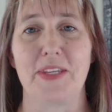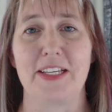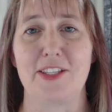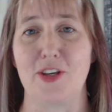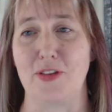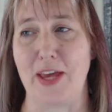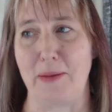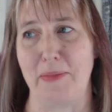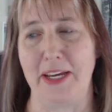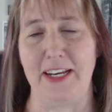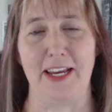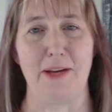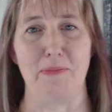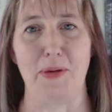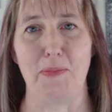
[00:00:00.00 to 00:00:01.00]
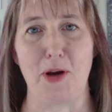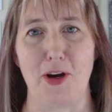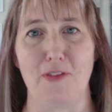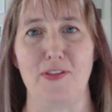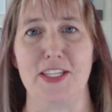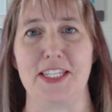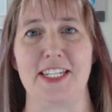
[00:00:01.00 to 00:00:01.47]
So that might not be
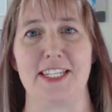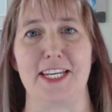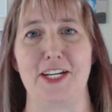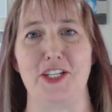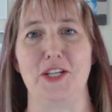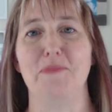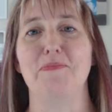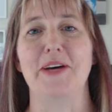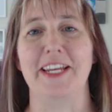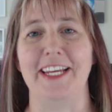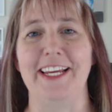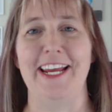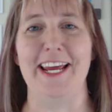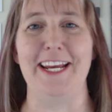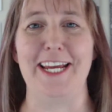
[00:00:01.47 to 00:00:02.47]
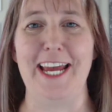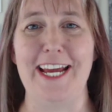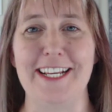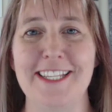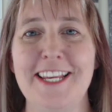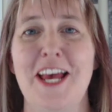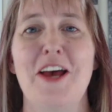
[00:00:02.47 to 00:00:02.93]
part of this discussion. But in any
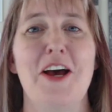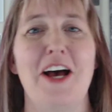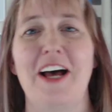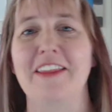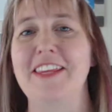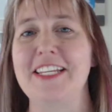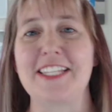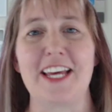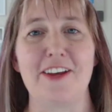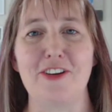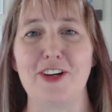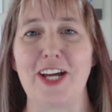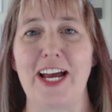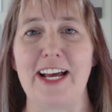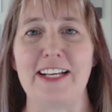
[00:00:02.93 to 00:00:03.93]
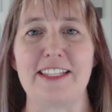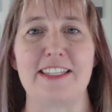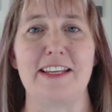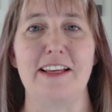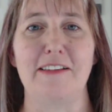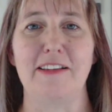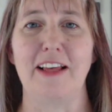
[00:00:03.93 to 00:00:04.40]
case, these other guys,
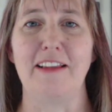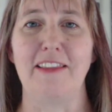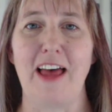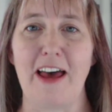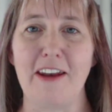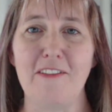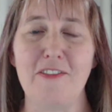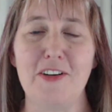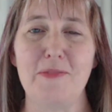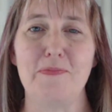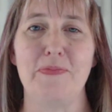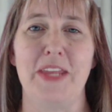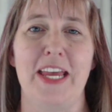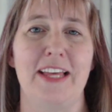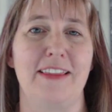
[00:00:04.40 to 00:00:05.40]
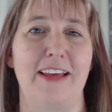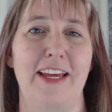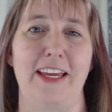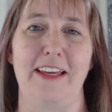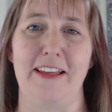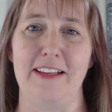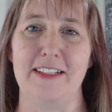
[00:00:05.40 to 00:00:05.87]
a lot of them,
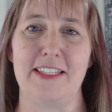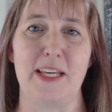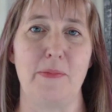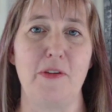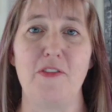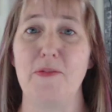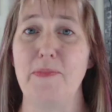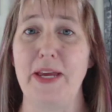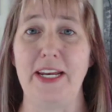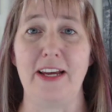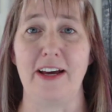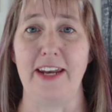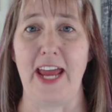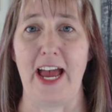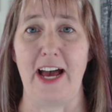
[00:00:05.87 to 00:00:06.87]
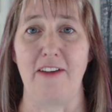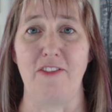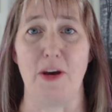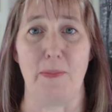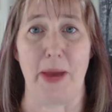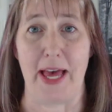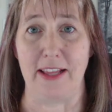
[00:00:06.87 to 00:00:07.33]
like some of them may not have
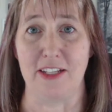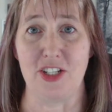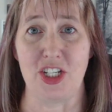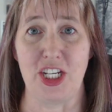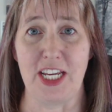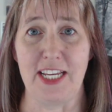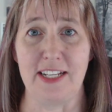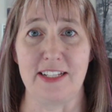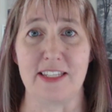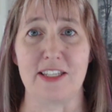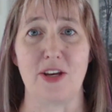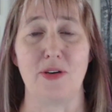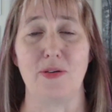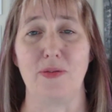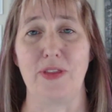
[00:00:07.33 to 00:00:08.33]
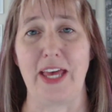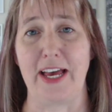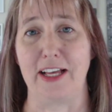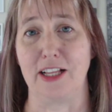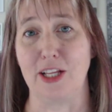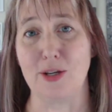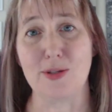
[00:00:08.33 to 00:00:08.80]
a balance sheet. So
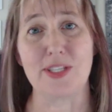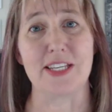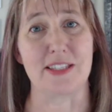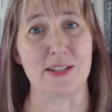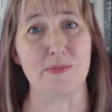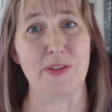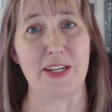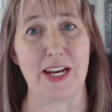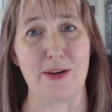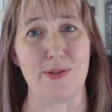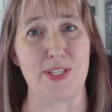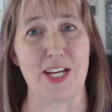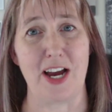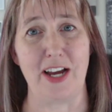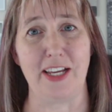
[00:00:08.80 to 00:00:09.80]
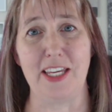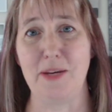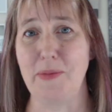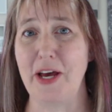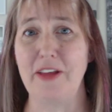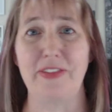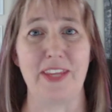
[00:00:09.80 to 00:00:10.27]
that closed system that I was talking
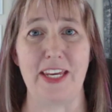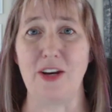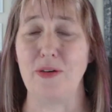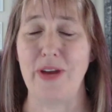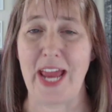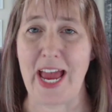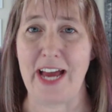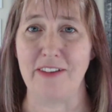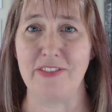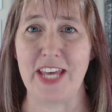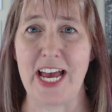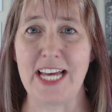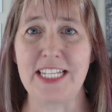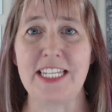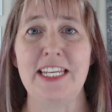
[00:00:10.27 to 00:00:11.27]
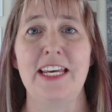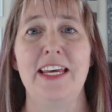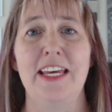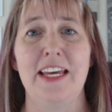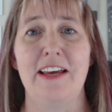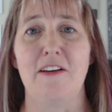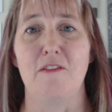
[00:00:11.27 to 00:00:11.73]
about, they don't have that.
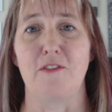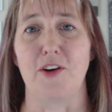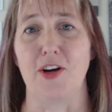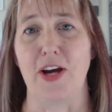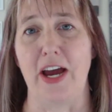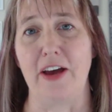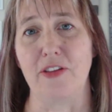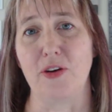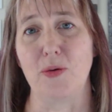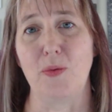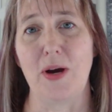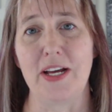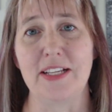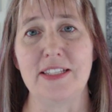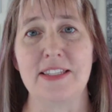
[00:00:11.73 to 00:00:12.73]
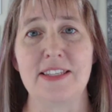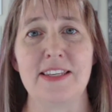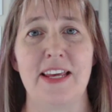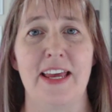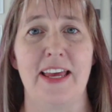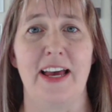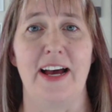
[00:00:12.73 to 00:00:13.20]
For other ones,
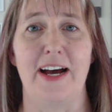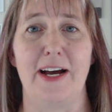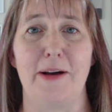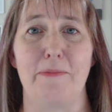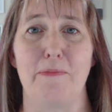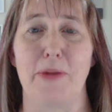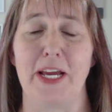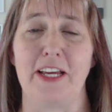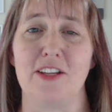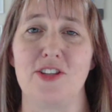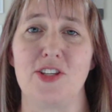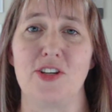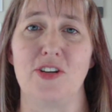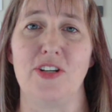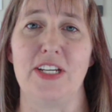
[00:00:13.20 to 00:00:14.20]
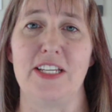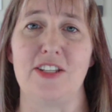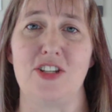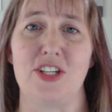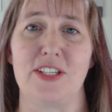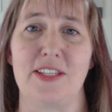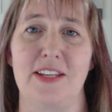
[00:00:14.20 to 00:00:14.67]
my concern is
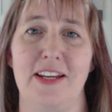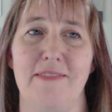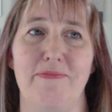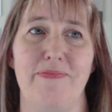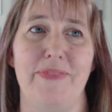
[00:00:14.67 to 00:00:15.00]
just